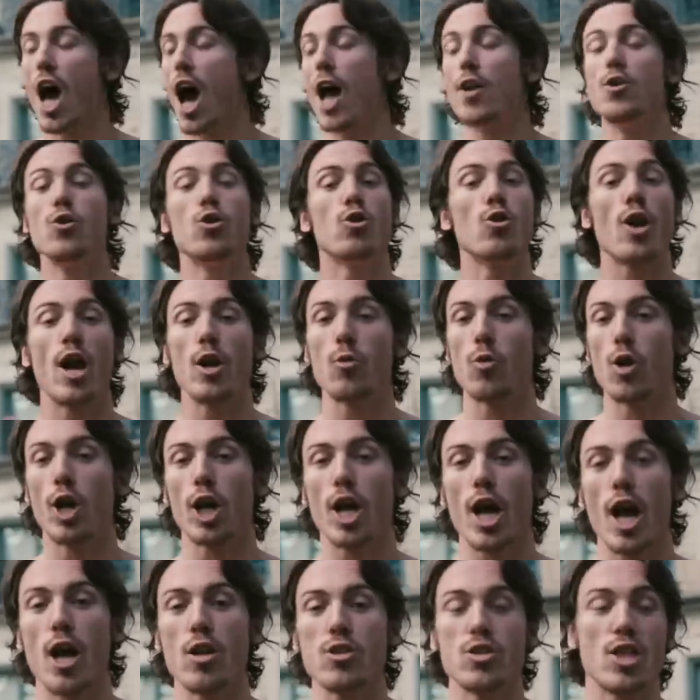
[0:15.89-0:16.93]
I do great
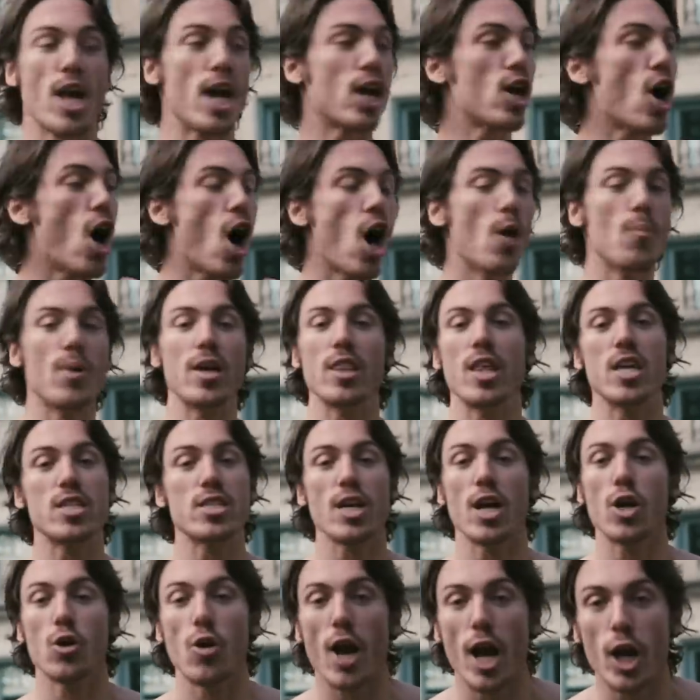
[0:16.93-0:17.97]
workouts. They call me, they
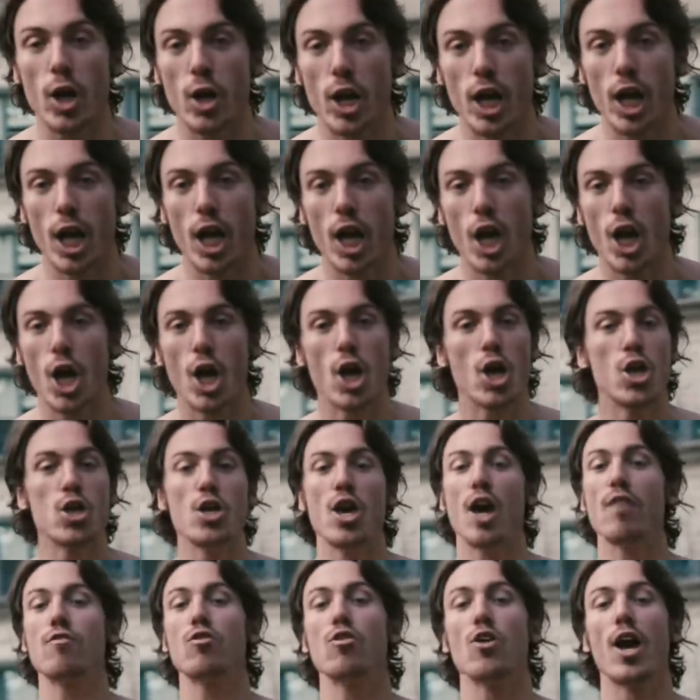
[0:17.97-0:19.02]
say, Gregory, you
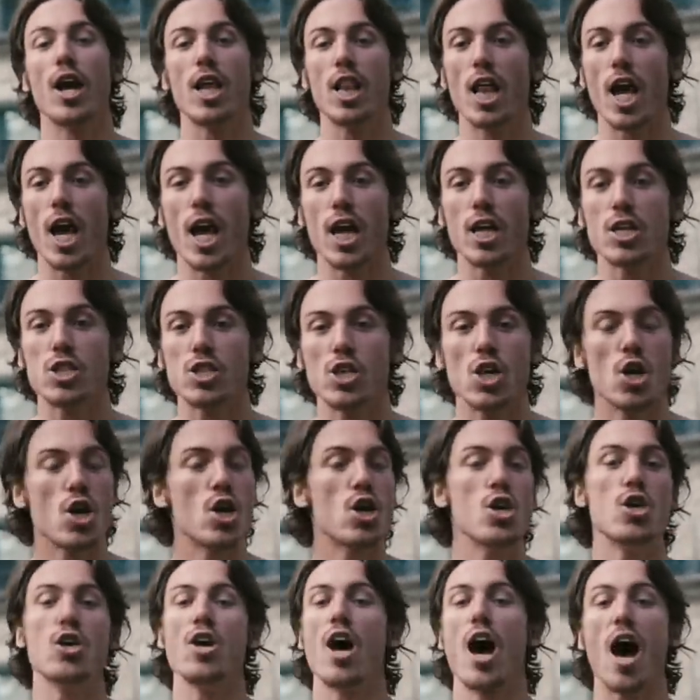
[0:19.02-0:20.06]
have great legs.
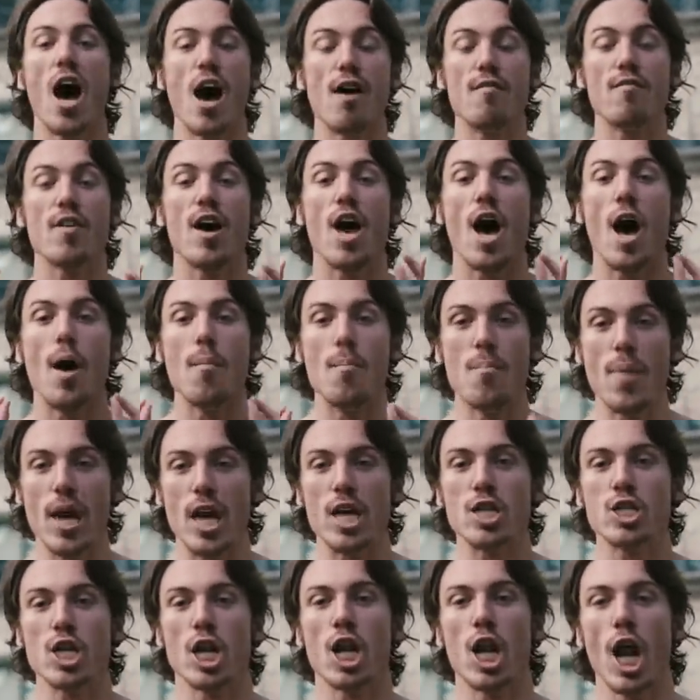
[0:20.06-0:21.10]
You have
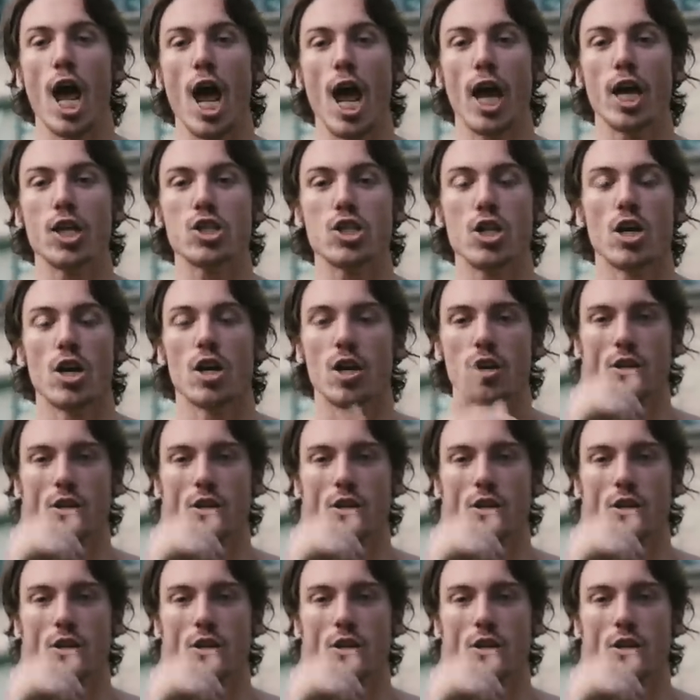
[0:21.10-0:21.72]
amazing legs.